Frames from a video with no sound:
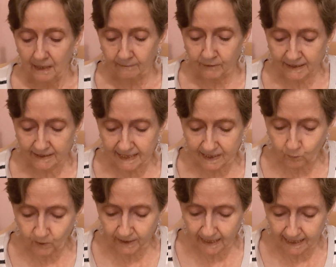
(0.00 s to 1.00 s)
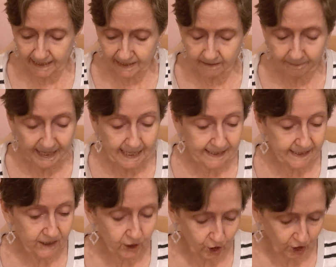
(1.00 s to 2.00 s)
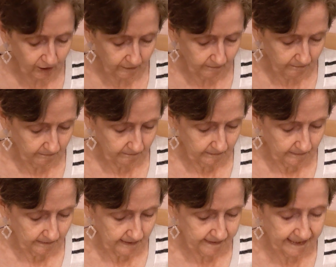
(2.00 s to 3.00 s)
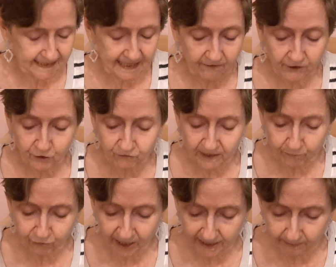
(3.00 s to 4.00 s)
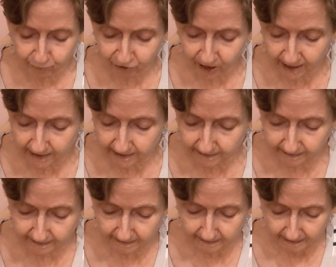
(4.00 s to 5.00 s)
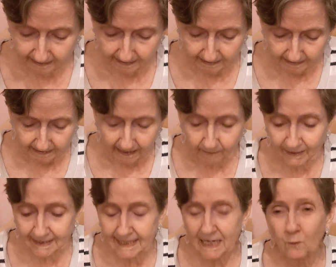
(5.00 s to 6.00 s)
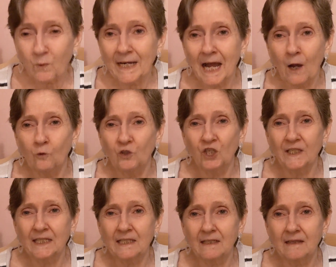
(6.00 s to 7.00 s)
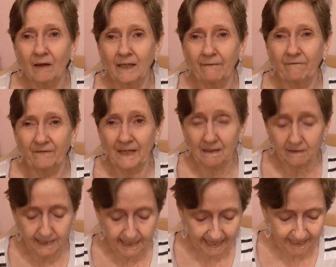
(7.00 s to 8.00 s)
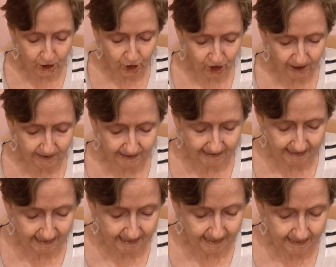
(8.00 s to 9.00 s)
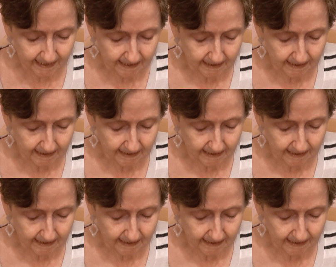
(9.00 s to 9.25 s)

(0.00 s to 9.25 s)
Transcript: I'm going to take one out of the package. And these are a Greenbrier product. I want to take one out just to like feel the edge and see.